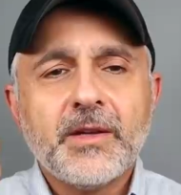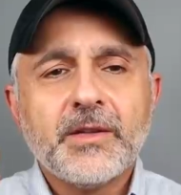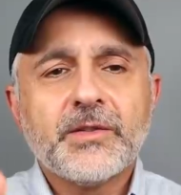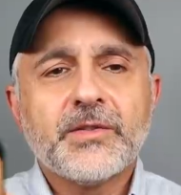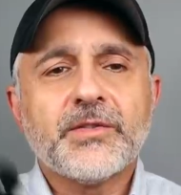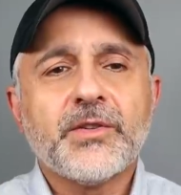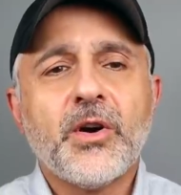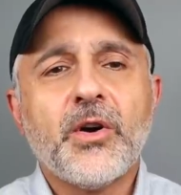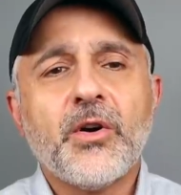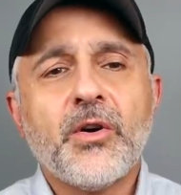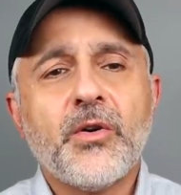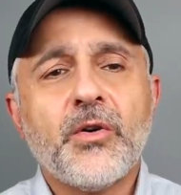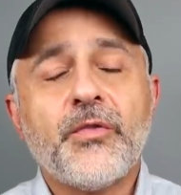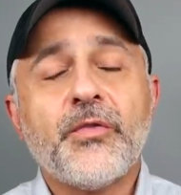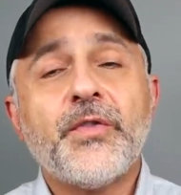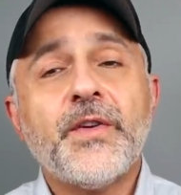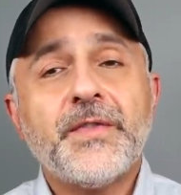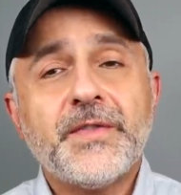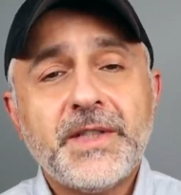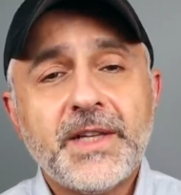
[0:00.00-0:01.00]
So
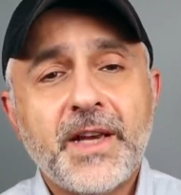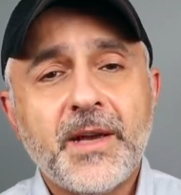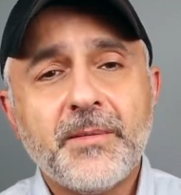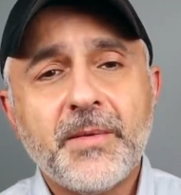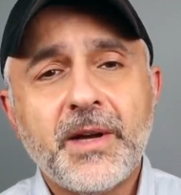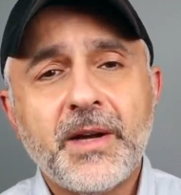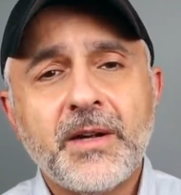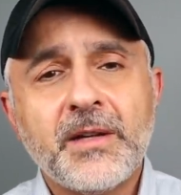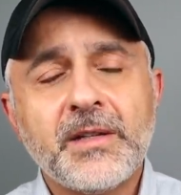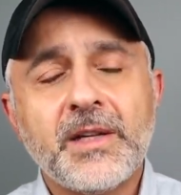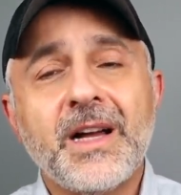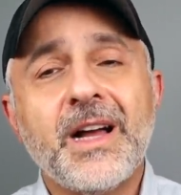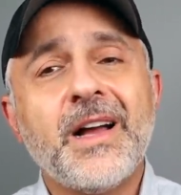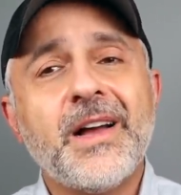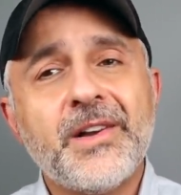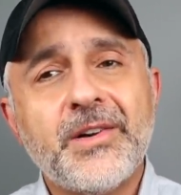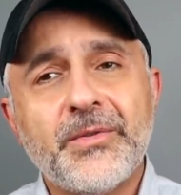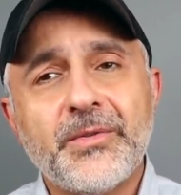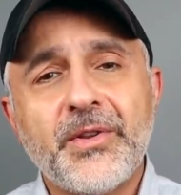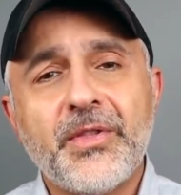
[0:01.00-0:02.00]
fifty milliliters, one
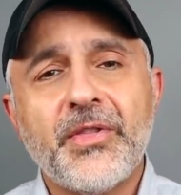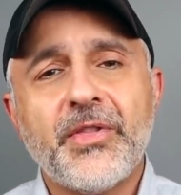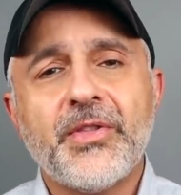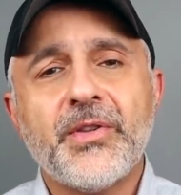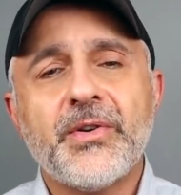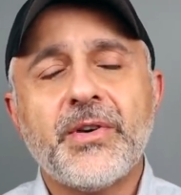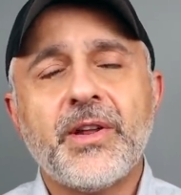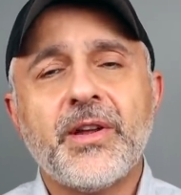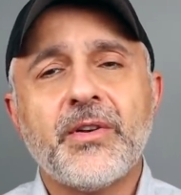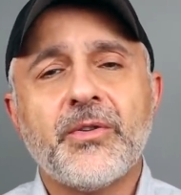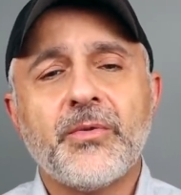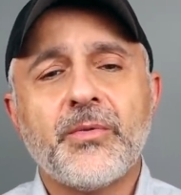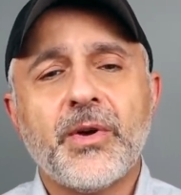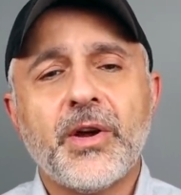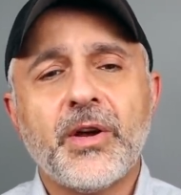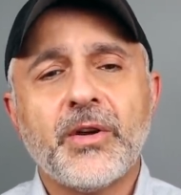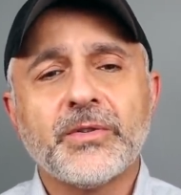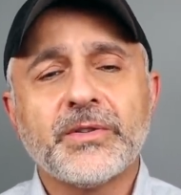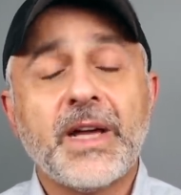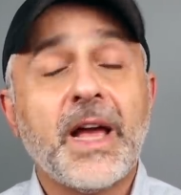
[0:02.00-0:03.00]
hundred thirty
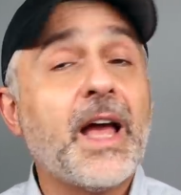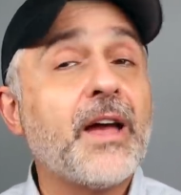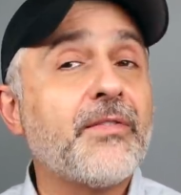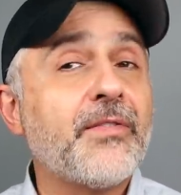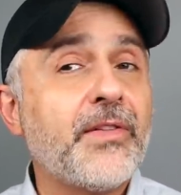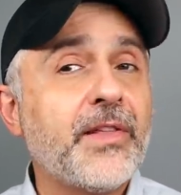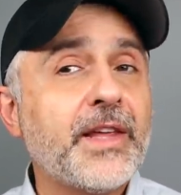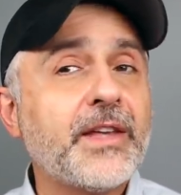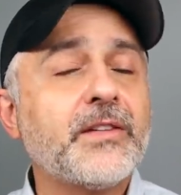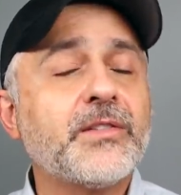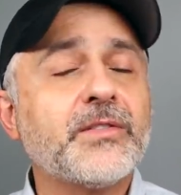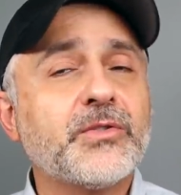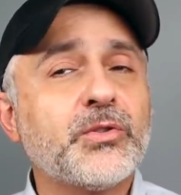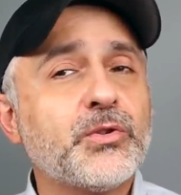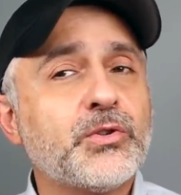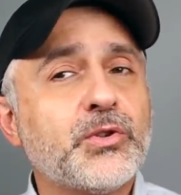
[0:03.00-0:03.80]
euros. I have links to